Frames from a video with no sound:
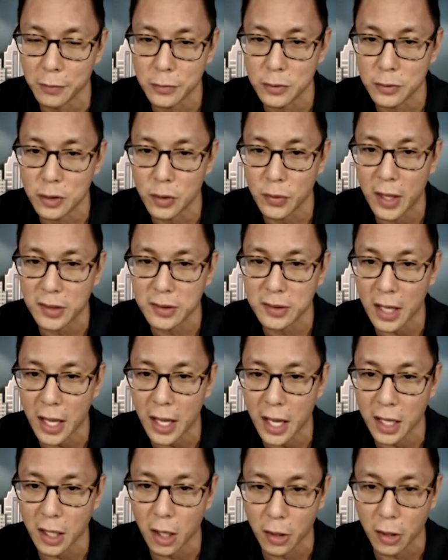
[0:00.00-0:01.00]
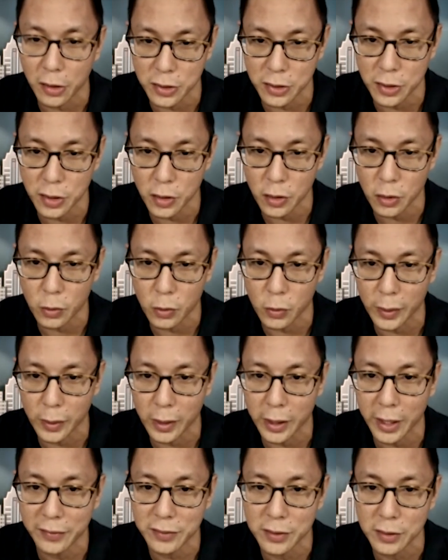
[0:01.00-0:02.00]
2008 R2, or will
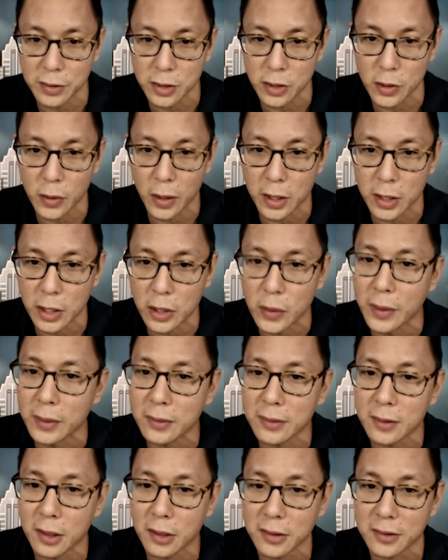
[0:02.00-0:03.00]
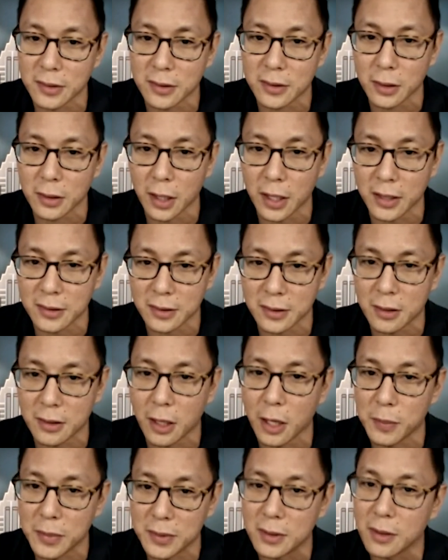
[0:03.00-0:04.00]
I have to do a new install since the license
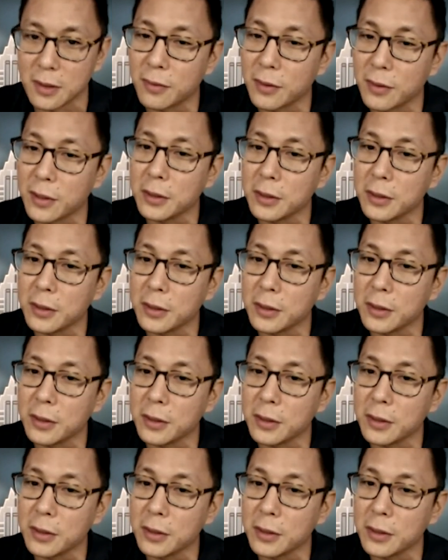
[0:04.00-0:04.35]
type is different?